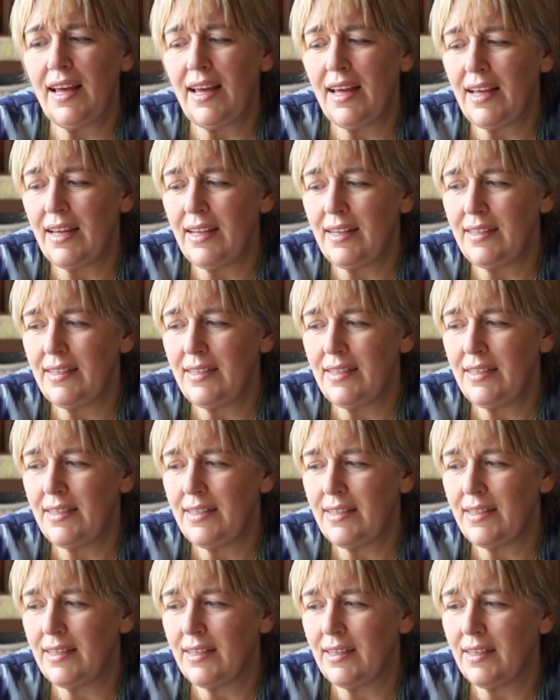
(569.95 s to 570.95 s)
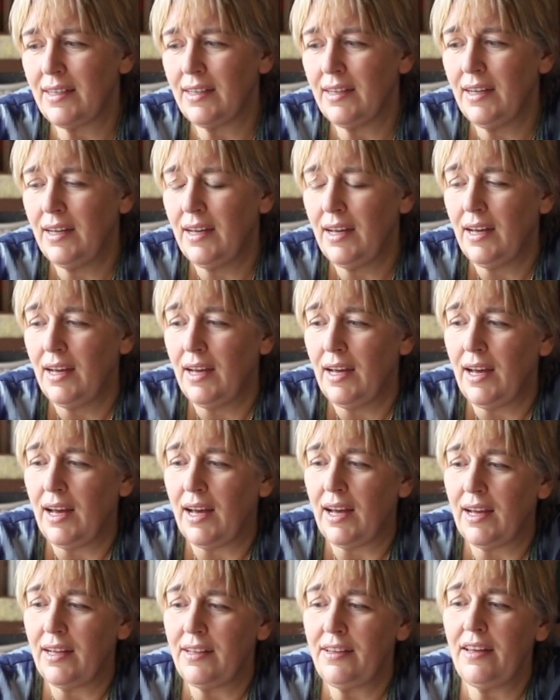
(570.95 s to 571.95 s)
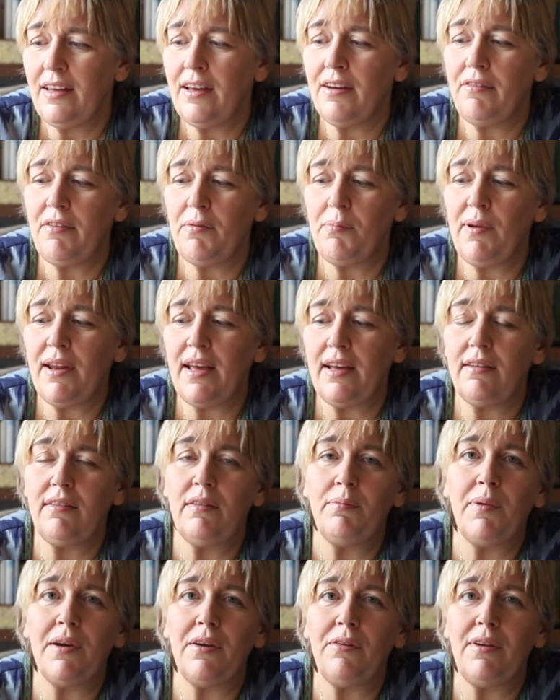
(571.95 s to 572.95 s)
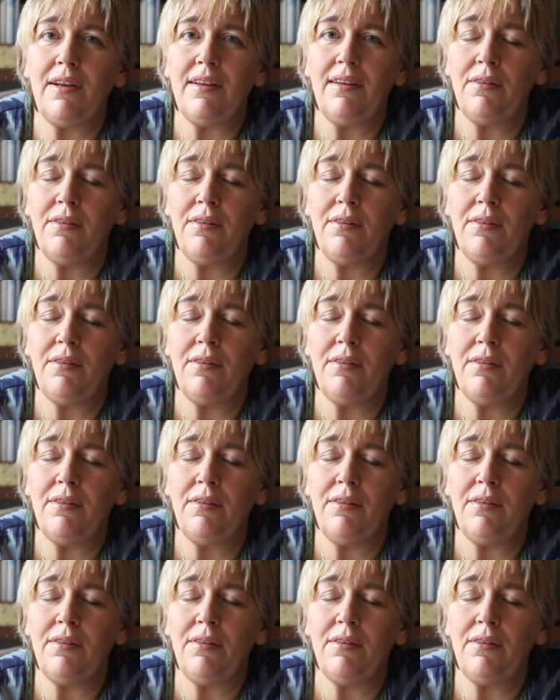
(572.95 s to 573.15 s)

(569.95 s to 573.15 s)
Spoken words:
and they are replaced by